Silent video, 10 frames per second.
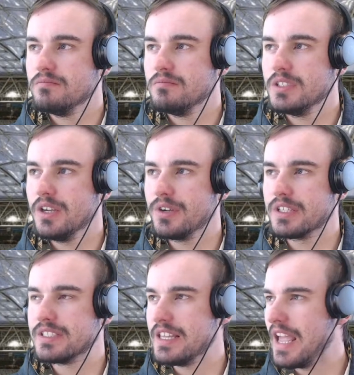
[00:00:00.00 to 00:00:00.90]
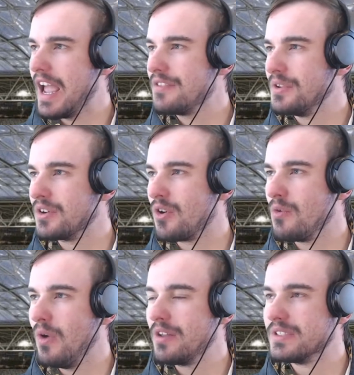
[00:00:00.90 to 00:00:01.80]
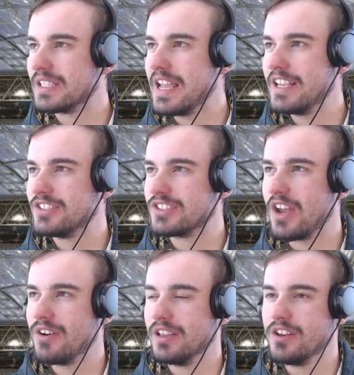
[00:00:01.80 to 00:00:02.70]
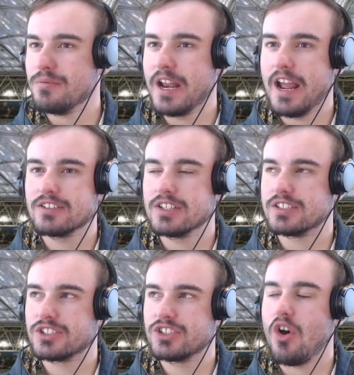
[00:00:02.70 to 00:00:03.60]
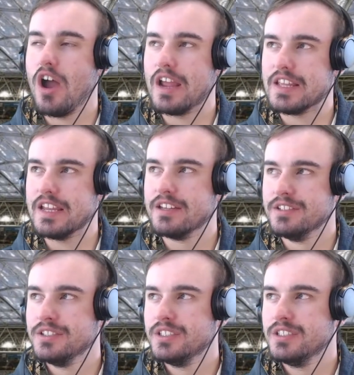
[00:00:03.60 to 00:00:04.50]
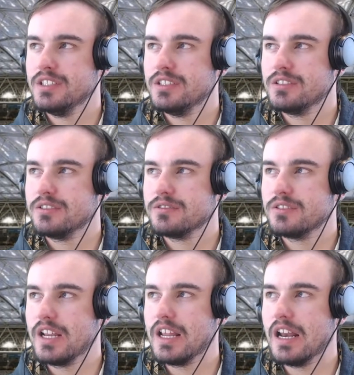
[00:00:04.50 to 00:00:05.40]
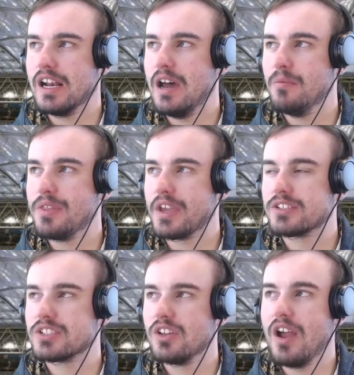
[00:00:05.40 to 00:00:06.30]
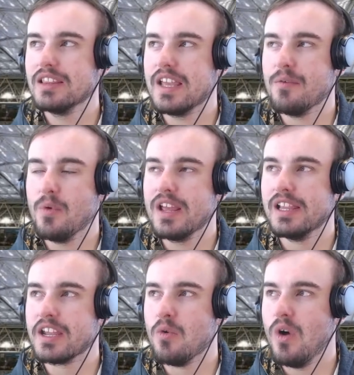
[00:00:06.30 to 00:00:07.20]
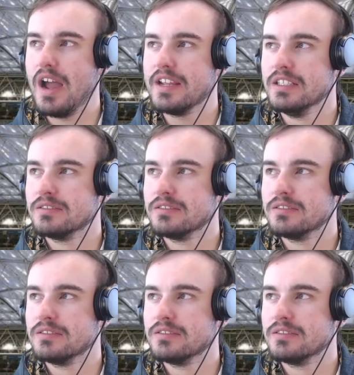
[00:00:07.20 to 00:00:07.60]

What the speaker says: Yeah, we can see there Ethan de Groot, one of his legs just going a little bit out to the side there. Then he ended up with it slightly wheeling away.